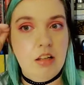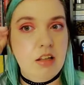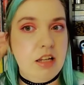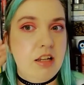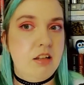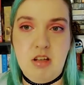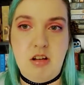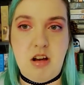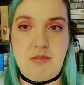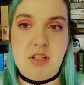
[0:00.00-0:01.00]
like
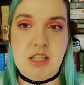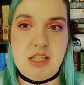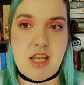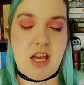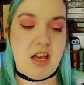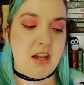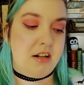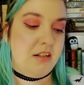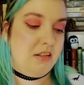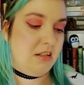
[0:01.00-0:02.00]
off to the
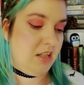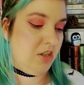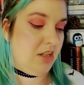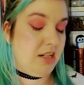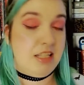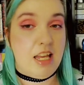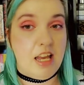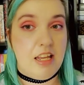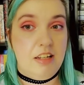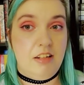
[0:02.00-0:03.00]
side until I
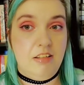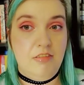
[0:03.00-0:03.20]
decide